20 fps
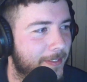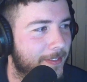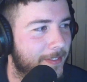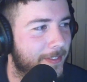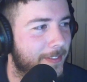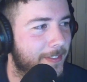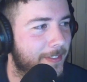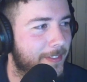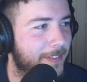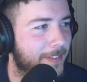
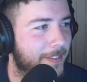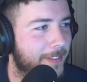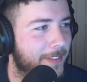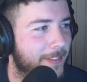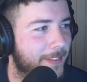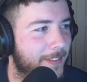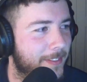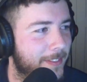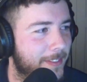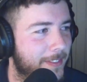
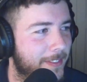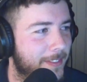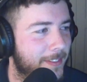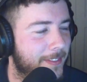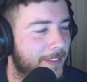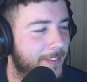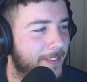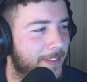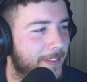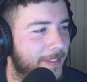
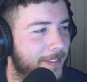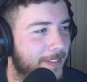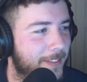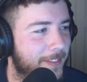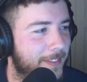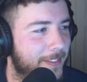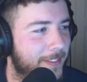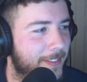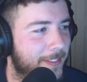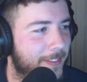
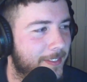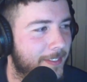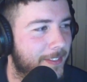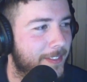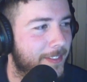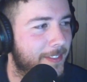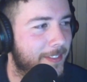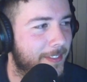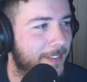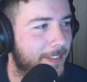
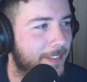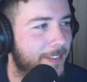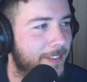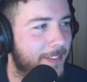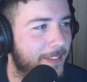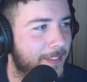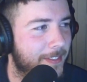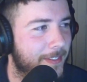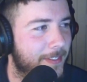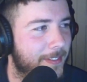
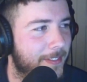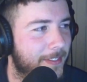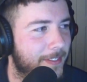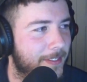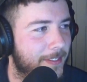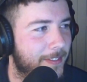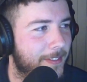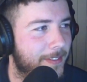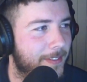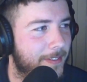
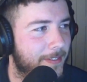(not speaking)